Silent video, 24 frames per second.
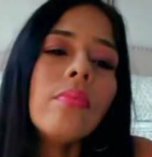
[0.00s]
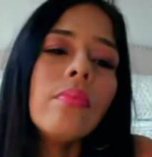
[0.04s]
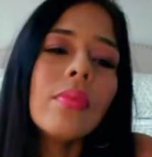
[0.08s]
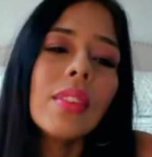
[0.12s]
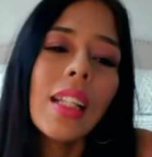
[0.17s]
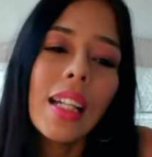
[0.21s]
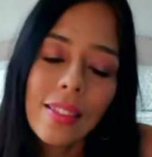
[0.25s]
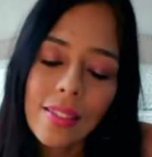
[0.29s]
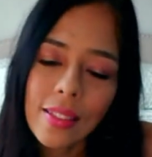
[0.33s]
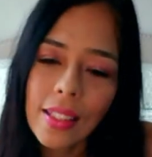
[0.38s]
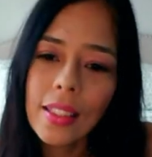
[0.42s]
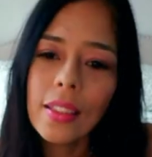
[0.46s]

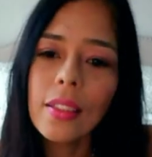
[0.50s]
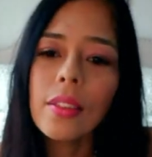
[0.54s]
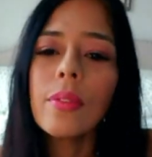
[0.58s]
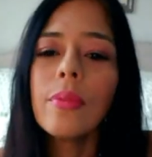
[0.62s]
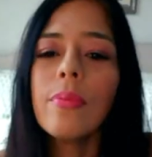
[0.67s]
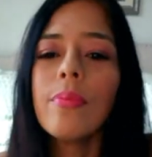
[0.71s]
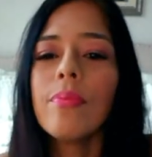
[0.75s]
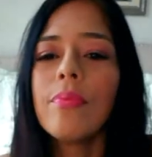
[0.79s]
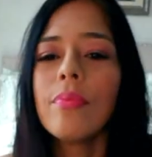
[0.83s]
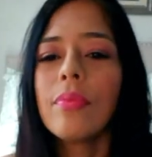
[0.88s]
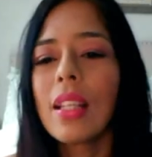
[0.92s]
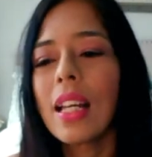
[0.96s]
That's it.
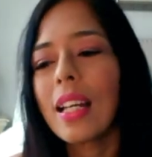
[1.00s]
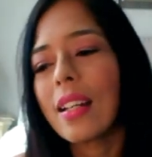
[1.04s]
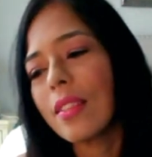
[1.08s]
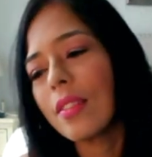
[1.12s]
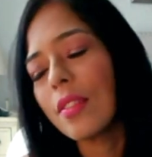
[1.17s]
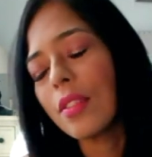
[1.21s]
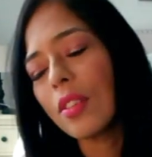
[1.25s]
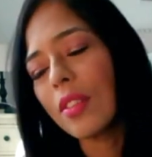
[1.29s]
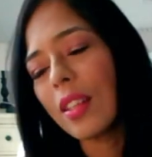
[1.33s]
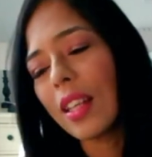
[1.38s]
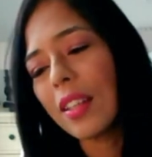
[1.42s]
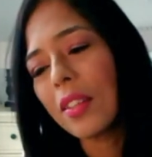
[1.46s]
That is
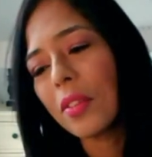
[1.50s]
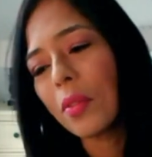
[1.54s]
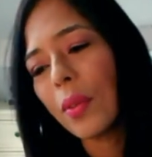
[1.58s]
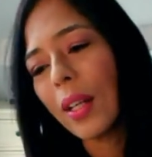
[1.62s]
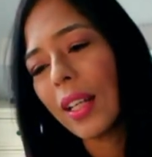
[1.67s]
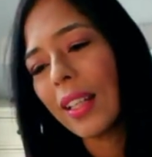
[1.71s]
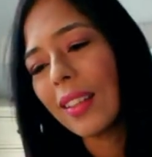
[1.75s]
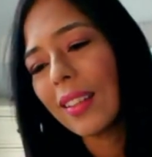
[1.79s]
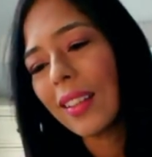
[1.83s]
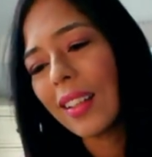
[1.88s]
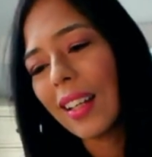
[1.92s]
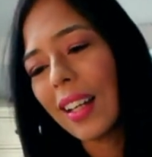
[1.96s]
today's
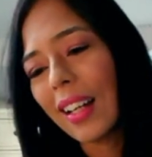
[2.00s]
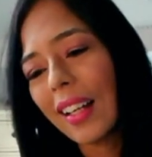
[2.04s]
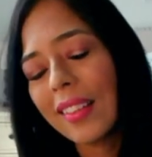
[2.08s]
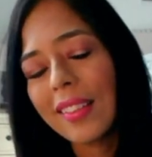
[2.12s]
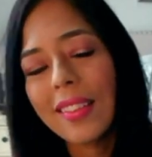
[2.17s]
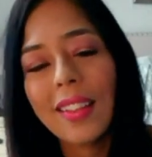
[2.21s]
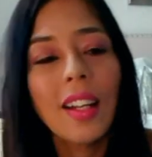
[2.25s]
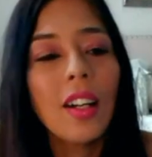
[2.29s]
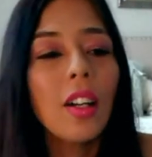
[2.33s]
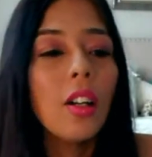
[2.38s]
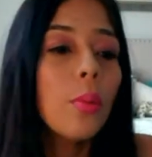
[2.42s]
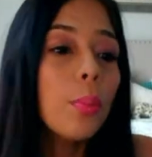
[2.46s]
rant, guys.
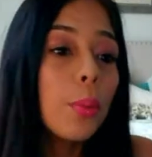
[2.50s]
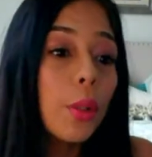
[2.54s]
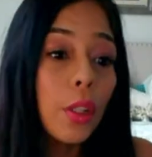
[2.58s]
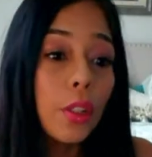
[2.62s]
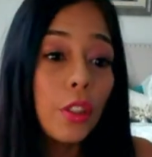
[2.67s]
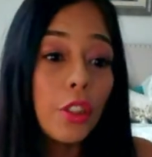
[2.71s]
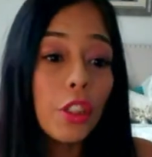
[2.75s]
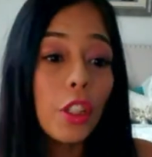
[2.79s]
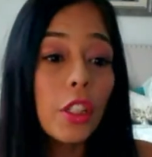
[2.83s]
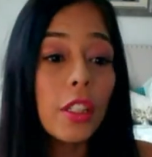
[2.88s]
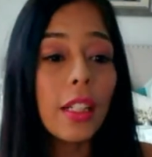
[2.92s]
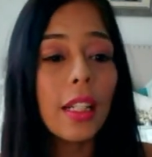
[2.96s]
I hope you
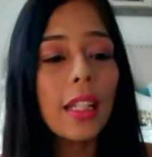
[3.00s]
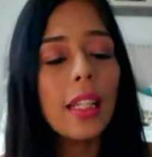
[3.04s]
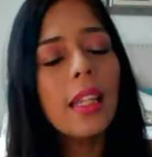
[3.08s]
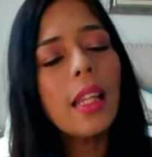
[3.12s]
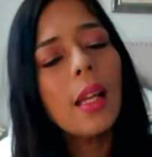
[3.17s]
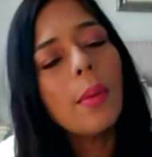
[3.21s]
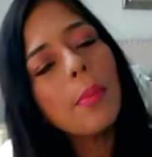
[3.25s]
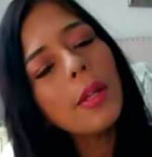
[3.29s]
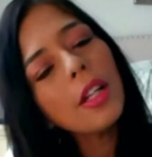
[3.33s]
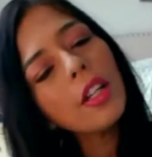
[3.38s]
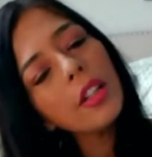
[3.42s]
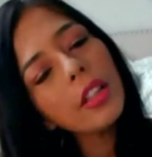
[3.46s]
enjoyed it.
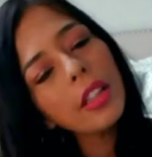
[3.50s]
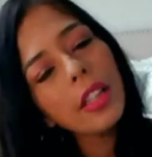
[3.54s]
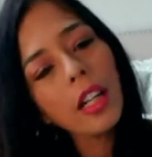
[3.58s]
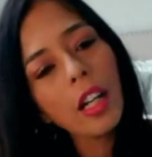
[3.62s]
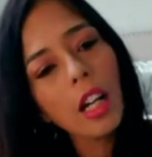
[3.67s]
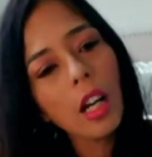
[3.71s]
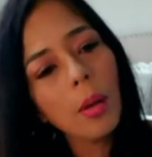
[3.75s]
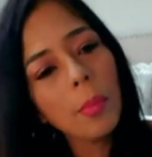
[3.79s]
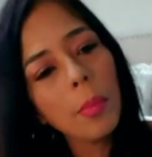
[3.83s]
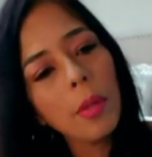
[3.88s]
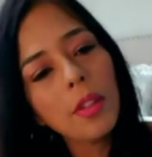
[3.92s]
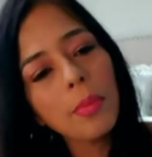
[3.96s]
Let me know in the
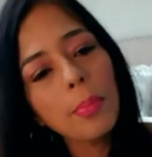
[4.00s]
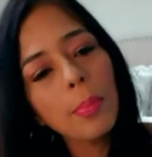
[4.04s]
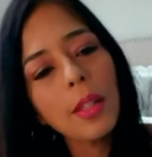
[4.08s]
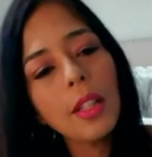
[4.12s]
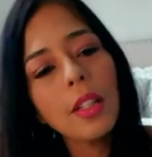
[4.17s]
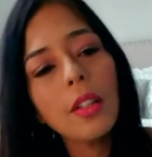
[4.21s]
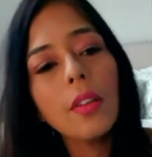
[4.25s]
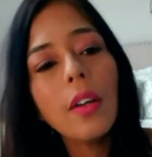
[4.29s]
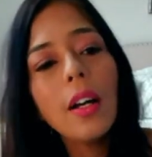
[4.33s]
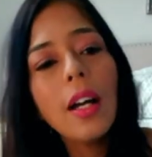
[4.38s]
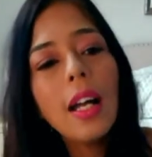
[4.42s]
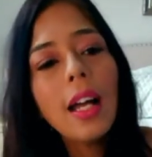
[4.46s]
comments
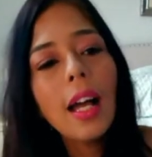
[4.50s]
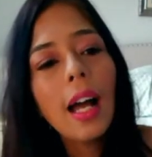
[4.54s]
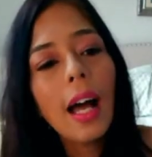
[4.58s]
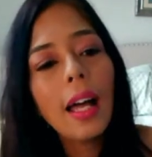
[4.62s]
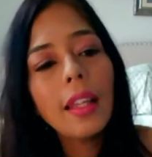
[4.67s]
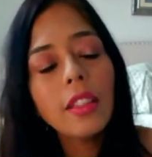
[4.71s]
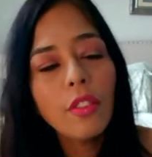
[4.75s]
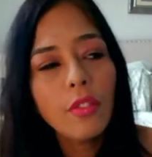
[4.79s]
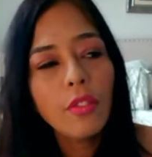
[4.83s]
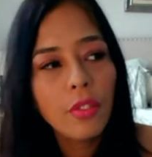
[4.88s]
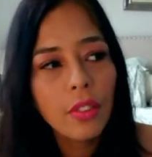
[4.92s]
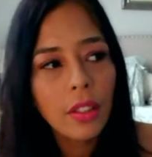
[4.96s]
below.
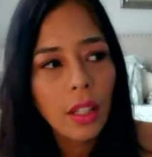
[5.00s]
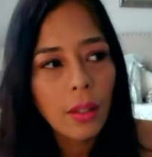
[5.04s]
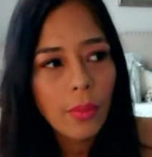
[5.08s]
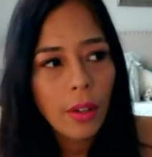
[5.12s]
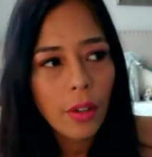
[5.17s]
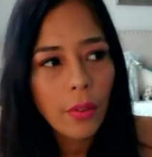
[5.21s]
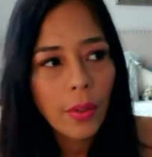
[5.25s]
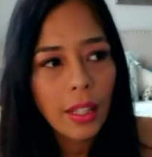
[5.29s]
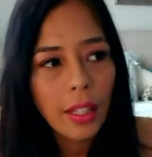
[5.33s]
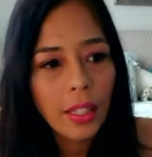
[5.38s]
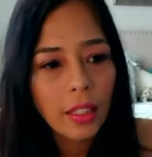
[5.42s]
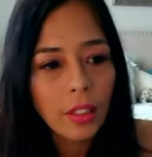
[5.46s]
How do you feel
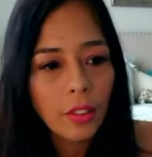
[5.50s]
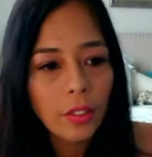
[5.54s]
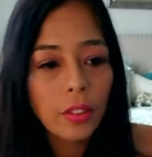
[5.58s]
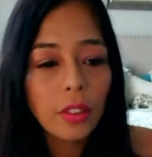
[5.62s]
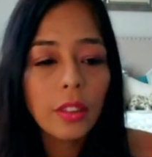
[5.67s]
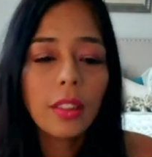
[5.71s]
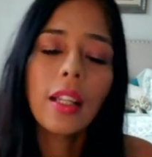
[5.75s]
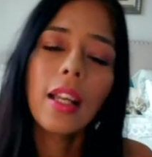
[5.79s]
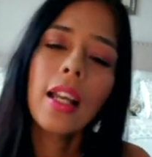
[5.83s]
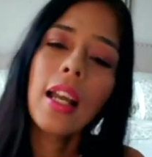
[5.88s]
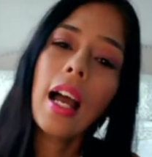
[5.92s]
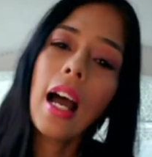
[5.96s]
about Randy
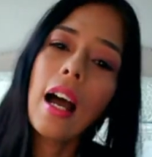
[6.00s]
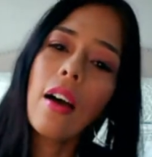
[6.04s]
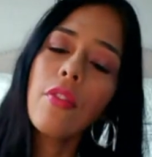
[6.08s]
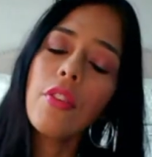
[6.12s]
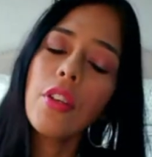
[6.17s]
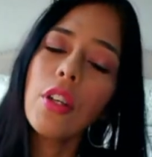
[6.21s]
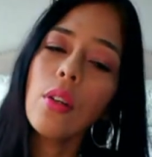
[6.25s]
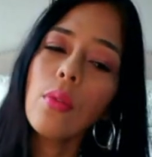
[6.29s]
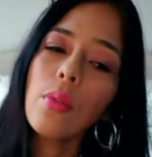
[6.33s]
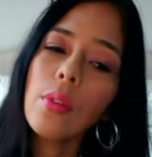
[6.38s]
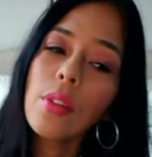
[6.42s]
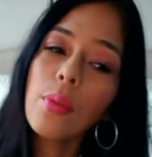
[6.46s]
Orton? Have
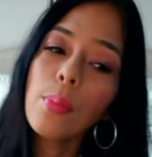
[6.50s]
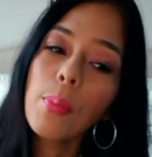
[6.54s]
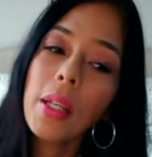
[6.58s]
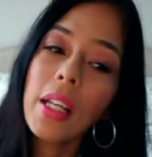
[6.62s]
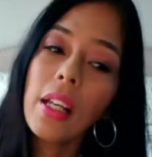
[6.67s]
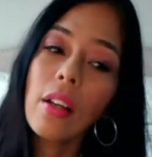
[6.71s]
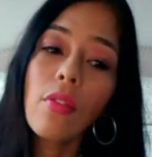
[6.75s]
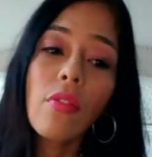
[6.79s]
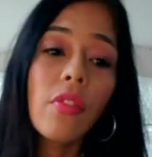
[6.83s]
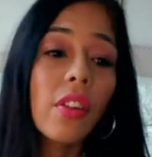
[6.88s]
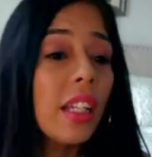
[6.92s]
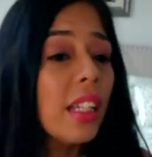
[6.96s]
you always
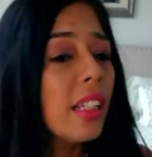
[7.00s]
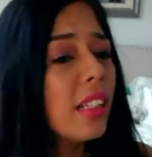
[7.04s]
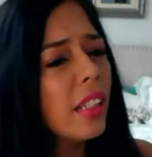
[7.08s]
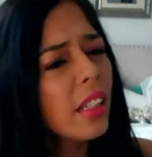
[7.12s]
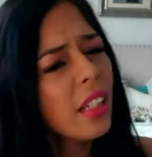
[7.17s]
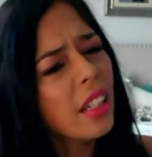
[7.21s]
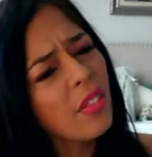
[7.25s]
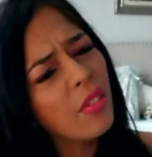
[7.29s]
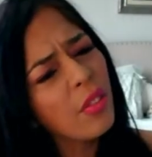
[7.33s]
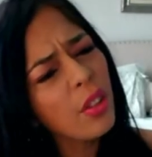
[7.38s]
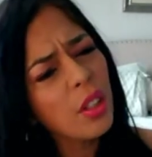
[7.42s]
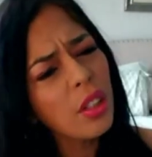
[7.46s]
been a fan?
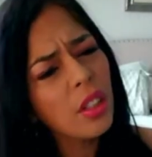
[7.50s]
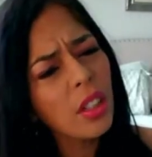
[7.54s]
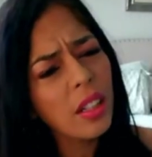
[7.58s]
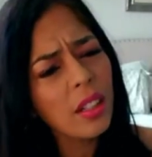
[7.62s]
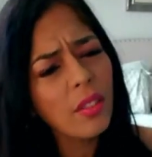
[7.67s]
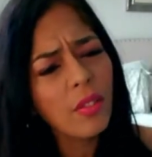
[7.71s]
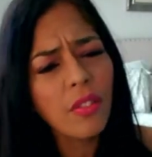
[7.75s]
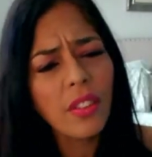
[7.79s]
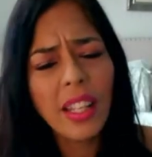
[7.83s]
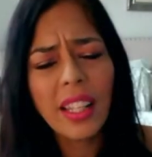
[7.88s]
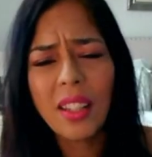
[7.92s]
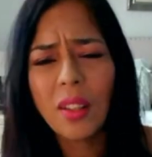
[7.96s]
If you're not
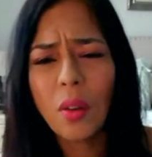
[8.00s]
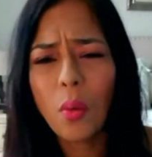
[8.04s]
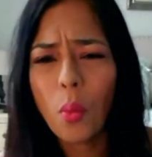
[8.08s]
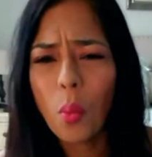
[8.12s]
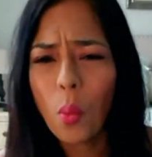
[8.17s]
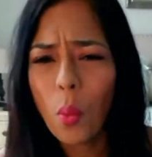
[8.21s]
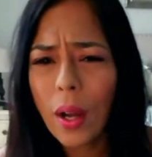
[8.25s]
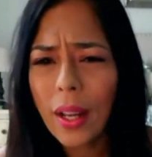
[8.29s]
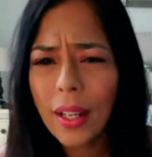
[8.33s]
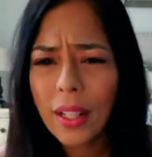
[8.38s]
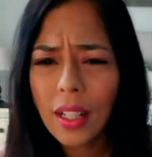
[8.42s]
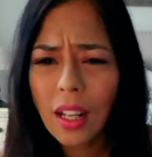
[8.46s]
a fan,
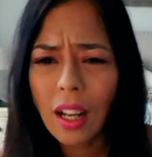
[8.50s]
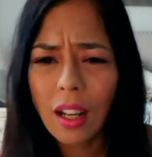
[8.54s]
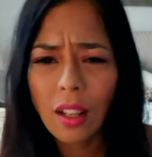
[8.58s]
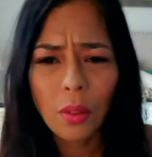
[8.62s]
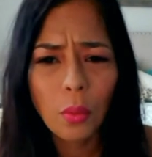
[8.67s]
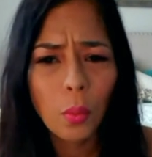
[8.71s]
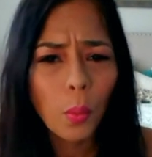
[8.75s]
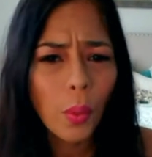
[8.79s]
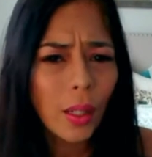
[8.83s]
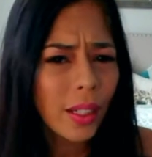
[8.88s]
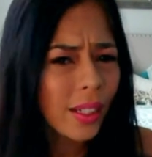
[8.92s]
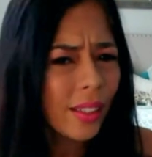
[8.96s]
why
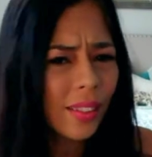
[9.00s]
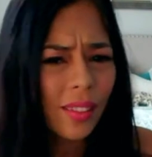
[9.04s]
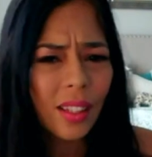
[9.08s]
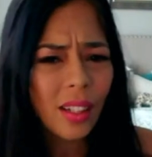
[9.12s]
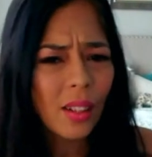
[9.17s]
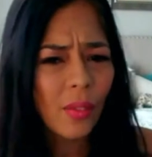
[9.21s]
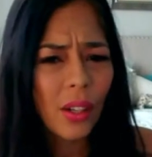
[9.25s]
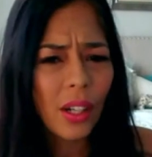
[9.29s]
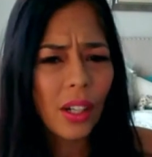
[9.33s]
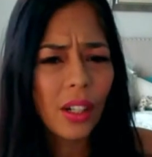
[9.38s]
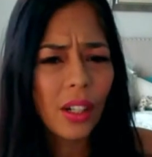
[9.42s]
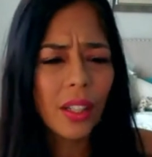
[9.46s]
not? What is it
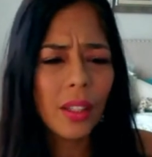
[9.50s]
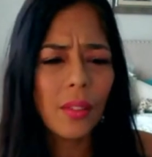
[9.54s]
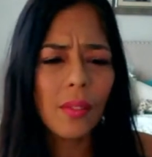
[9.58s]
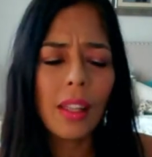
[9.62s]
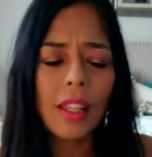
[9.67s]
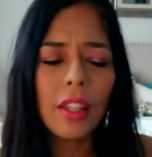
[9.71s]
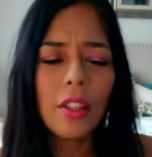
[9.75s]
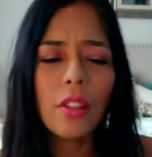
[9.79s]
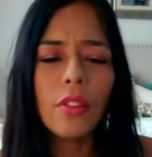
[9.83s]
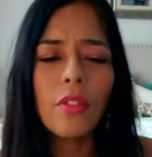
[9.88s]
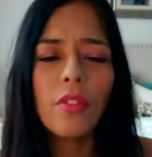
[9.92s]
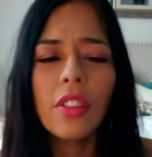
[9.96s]
about him that
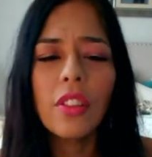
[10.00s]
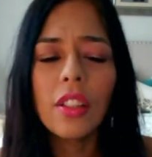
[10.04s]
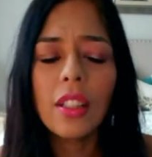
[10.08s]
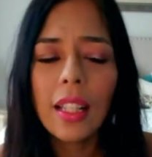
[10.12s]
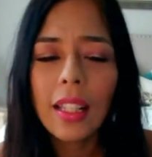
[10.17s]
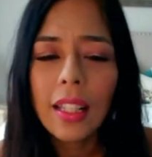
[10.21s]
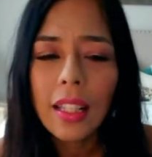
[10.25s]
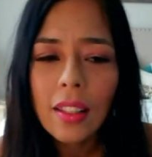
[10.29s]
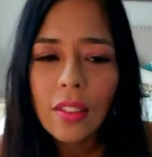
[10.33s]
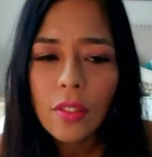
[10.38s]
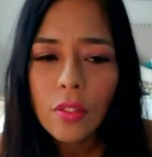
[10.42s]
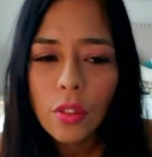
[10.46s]
you don't feel
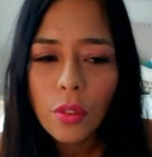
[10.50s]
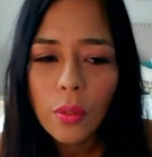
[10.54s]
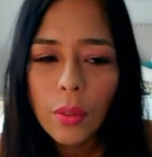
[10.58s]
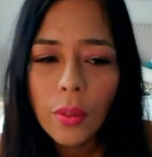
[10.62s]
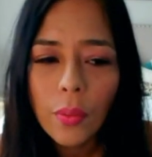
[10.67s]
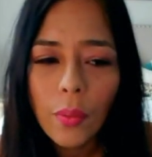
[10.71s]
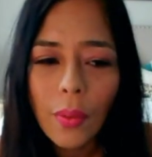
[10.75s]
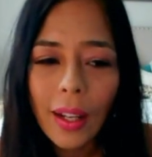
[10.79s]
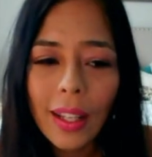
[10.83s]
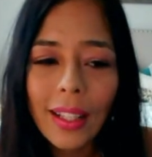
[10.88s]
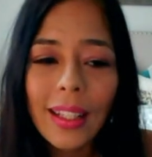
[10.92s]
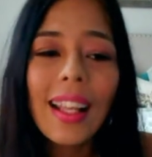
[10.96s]
like he's doing
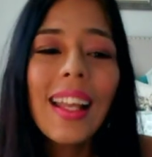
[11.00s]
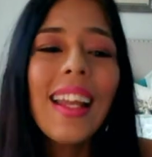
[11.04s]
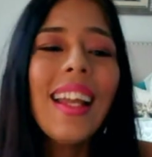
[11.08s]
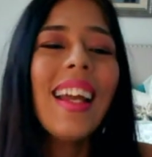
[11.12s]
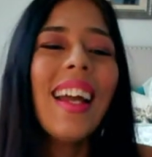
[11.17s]
right?